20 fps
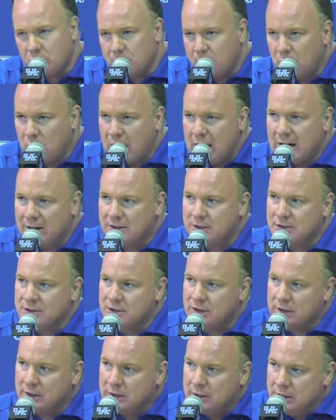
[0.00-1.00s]
with
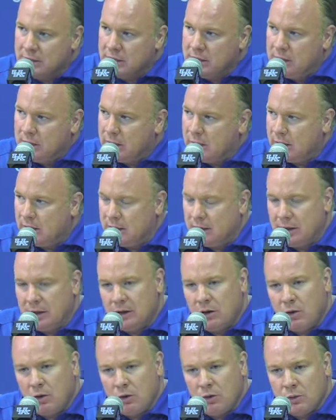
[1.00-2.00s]
practicing
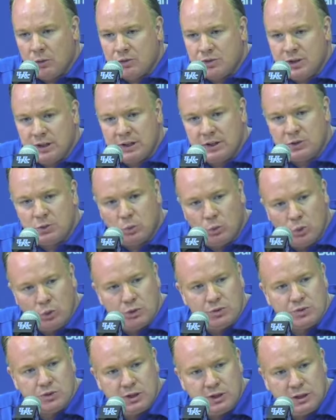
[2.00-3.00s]
and all those things.
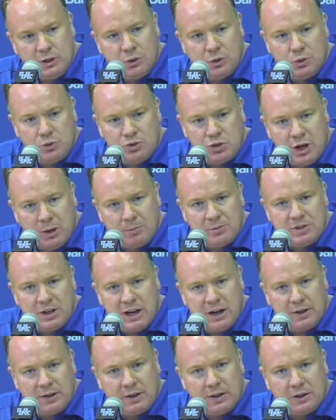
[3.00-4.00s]
We'll see who jumps
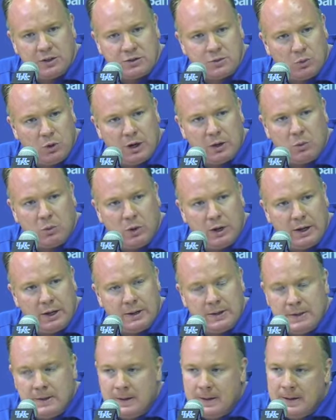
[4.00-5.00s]
out at us right away,